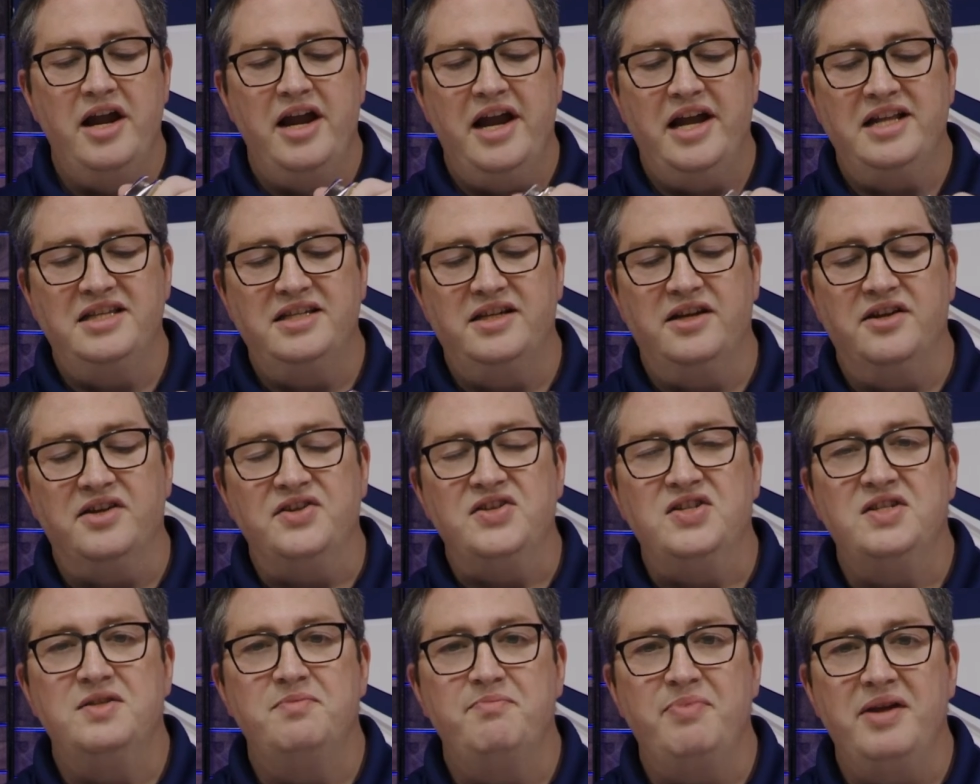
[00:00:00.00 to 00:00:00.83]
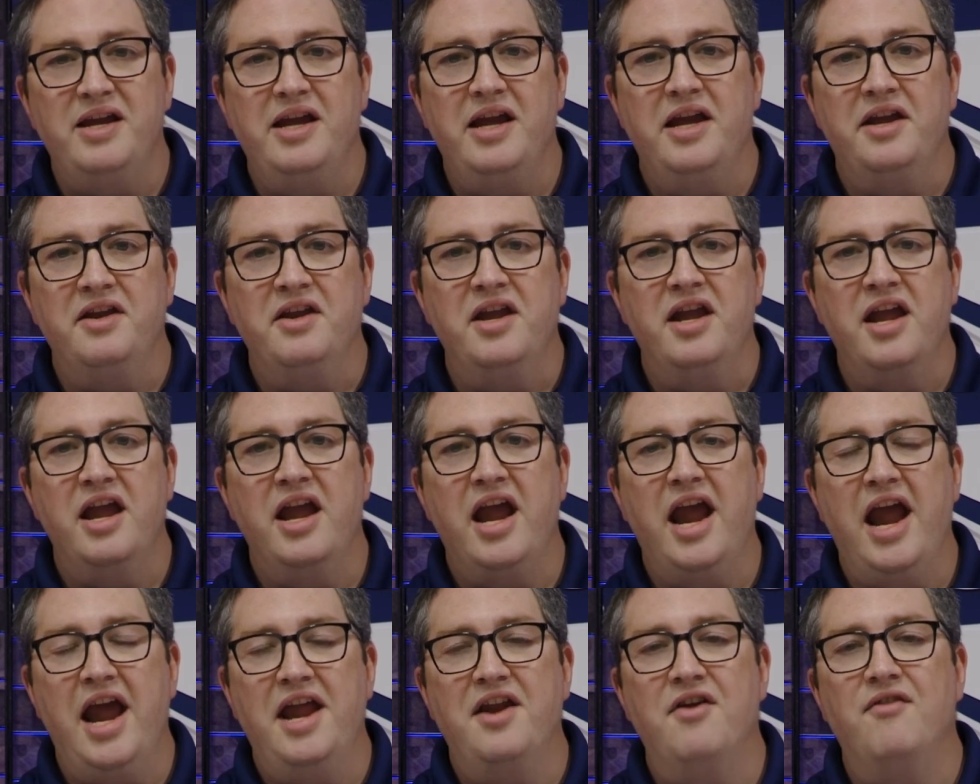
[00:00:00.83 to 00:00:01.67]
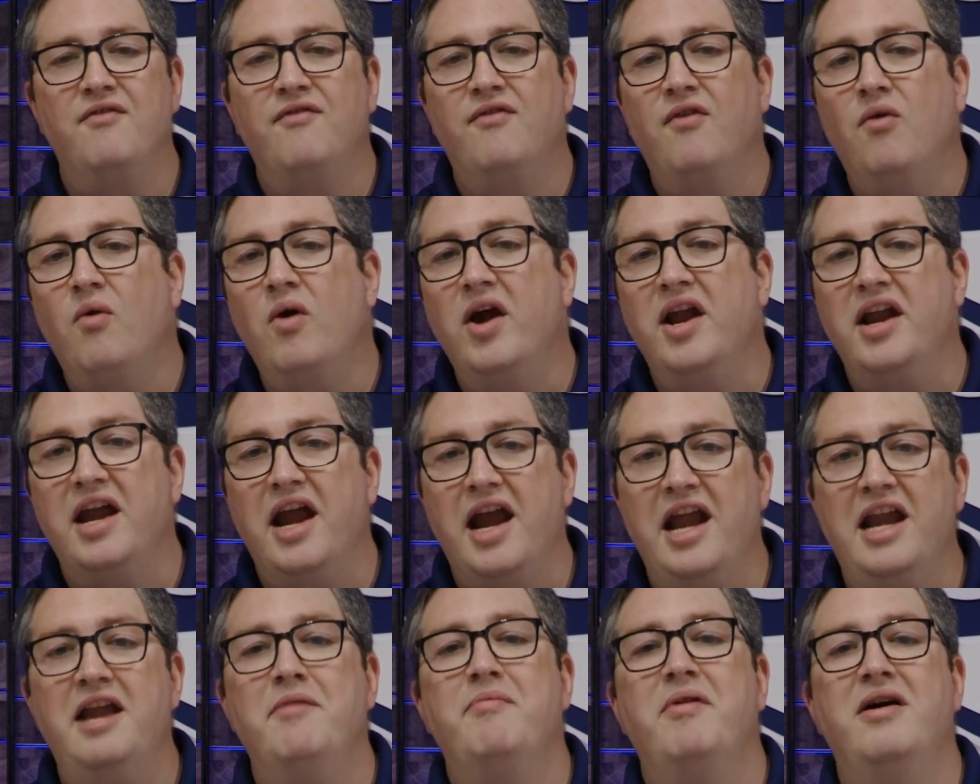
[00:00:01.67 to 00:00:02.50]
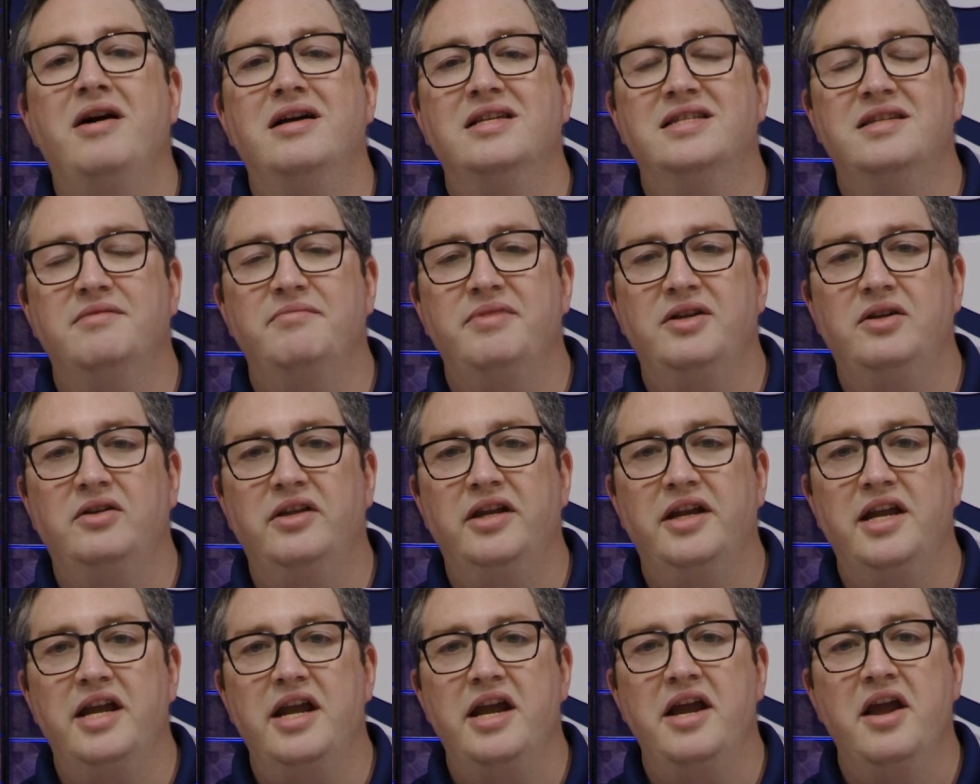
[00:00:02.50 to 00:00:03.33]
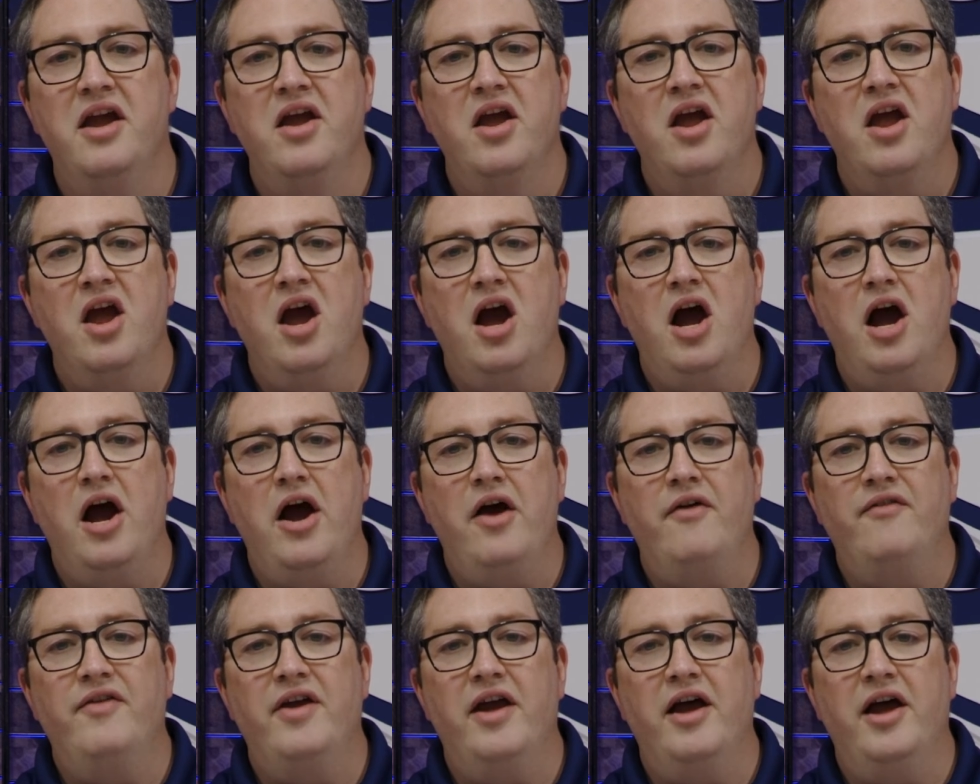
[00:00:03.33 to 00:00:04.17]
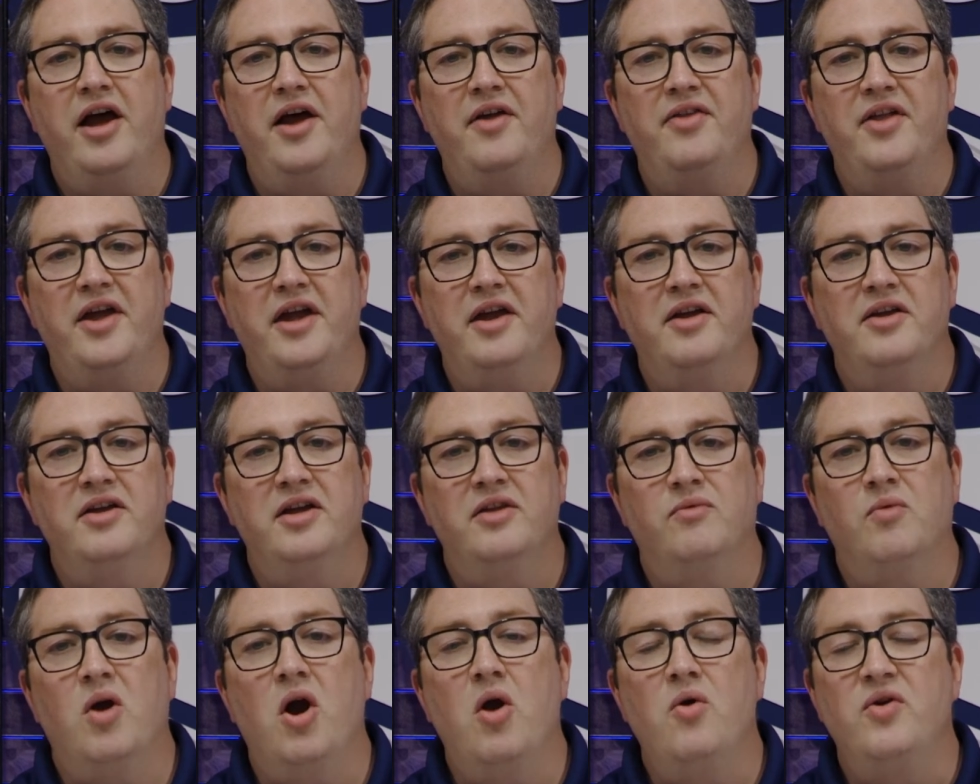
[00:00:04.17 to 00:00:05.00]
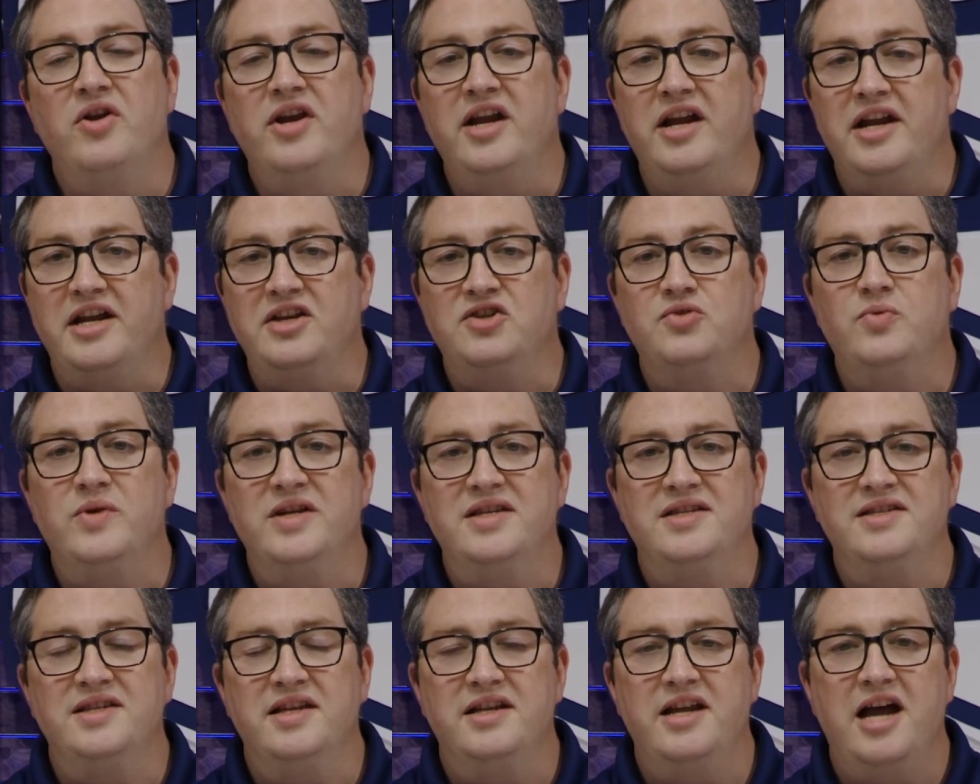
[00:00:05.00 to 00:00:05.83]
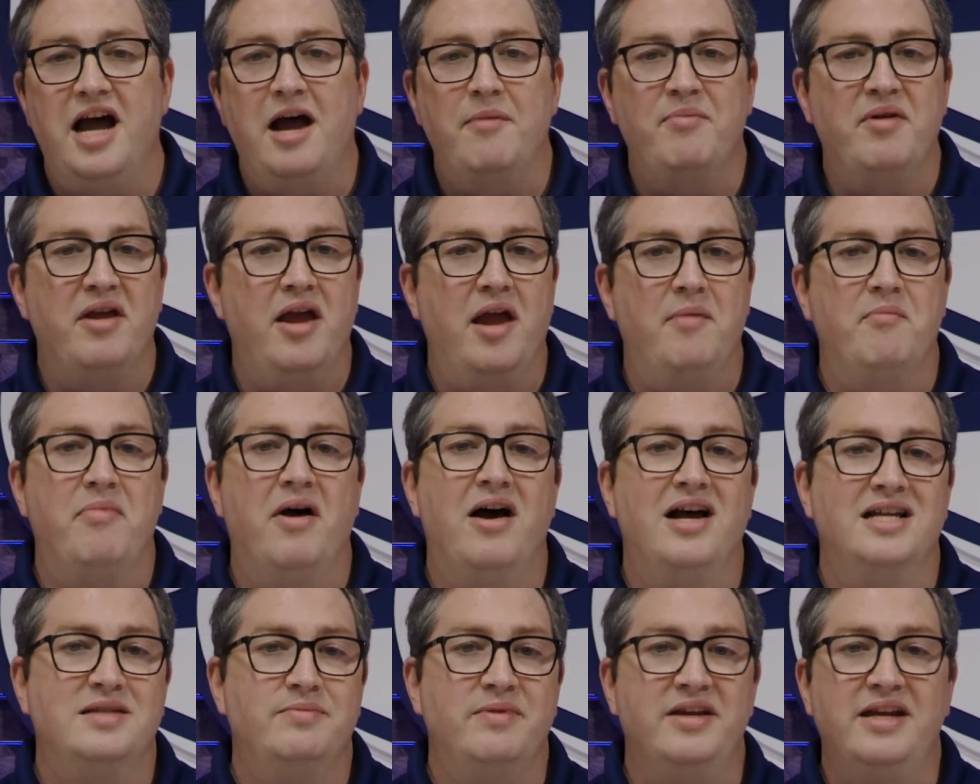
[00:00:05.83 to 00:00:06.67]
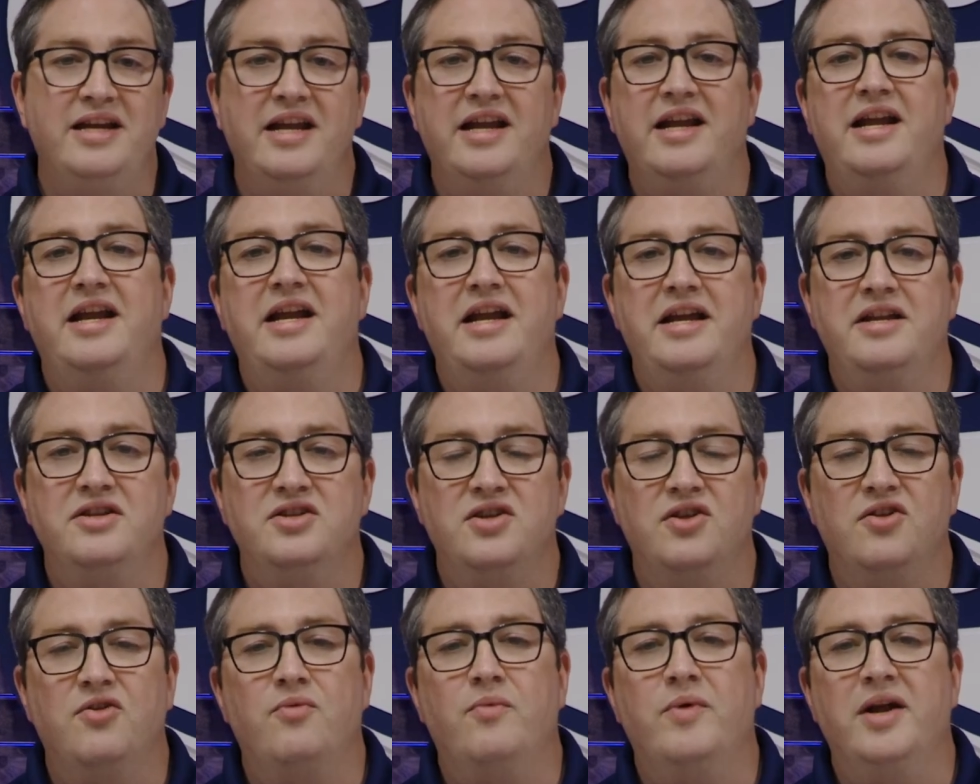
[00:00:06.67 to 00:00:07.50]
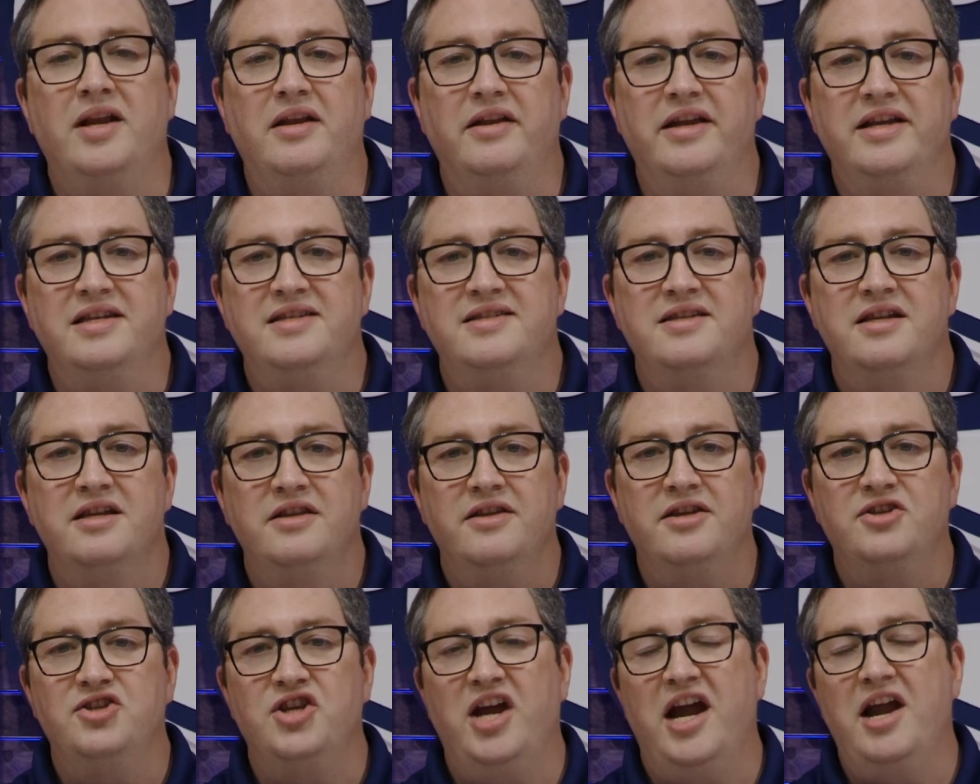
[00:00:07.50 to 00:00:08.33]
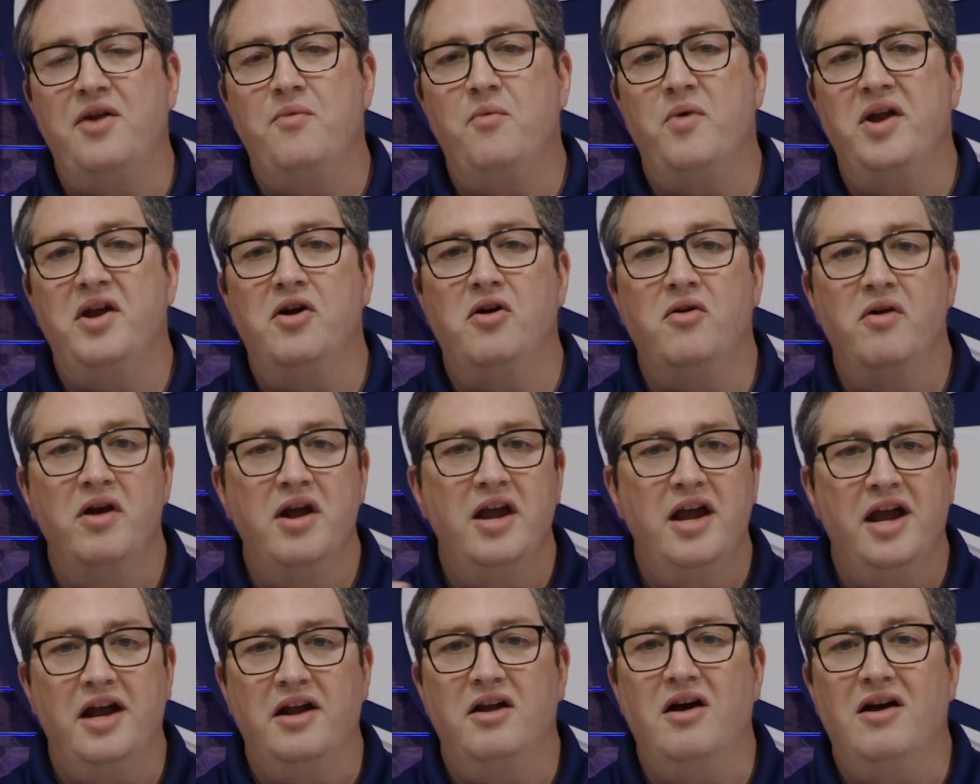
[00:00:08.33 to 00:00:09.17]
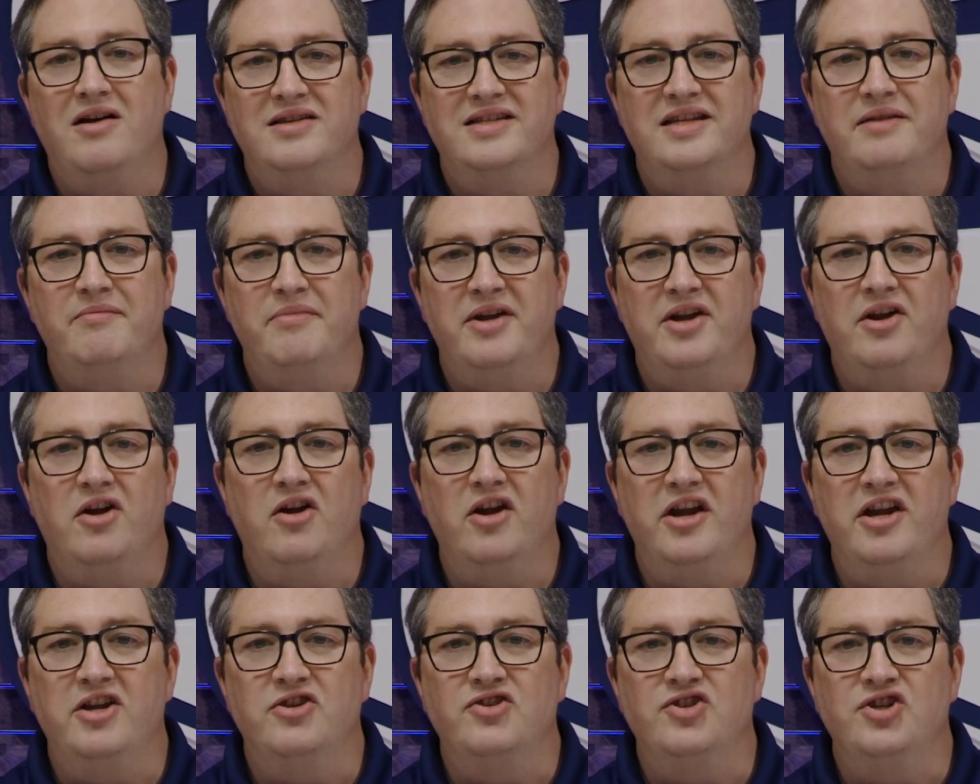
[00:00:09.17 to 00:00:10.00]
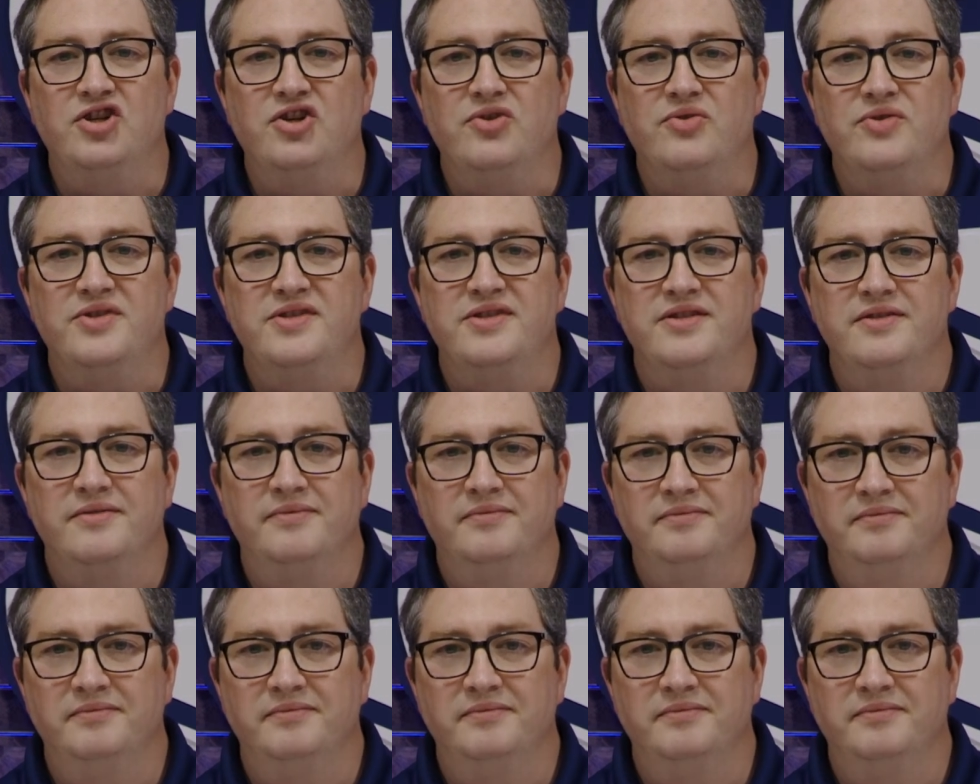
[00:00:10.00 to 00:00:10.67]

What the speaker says: it's going to spin and avoid any possibility of the rode getting twisted up and possibly getting into the windlass, the chain wheel, and causing bigger issues.